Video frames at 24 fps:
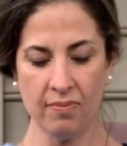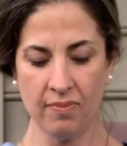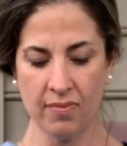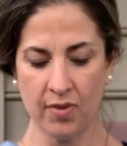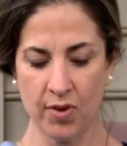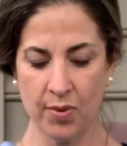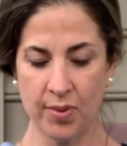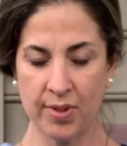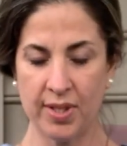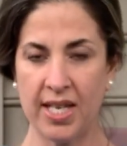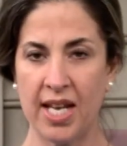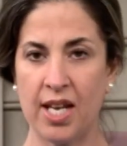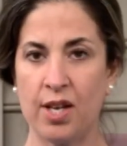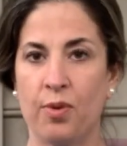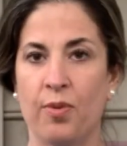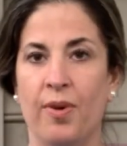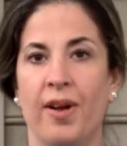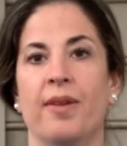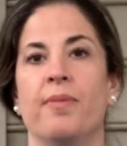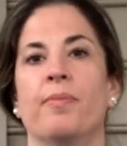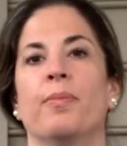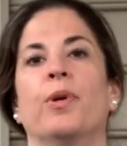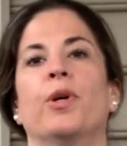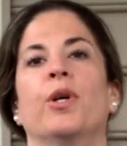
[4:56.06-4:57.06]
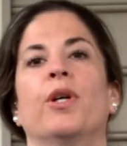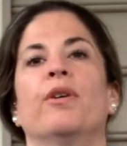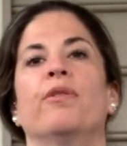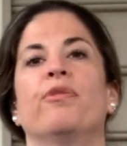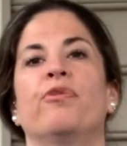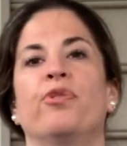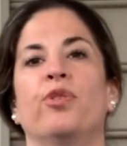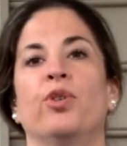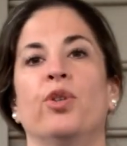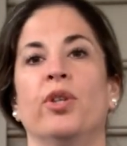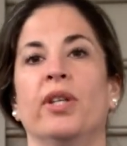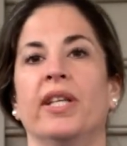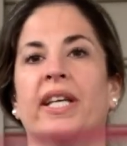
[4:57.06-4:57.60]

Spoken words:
We'll take one more full